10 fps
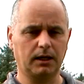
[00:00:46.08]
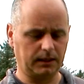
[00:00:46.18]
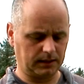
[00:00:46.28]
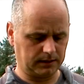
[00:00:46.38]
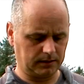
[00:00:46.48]

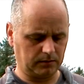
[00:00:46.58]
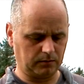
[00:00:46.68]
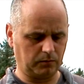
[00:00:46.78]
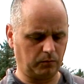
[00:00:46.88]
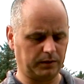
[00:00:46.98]
and
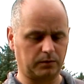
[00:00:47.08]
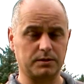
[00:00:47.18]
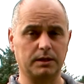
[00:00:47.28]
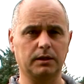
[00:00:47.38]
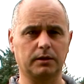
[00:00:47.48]
when it goes
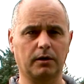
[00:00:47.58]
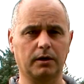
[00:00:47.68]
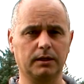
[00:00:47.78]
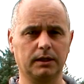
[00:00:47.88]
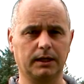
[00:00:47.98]
into the
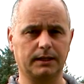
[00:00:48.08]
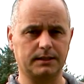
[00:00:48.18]
ground it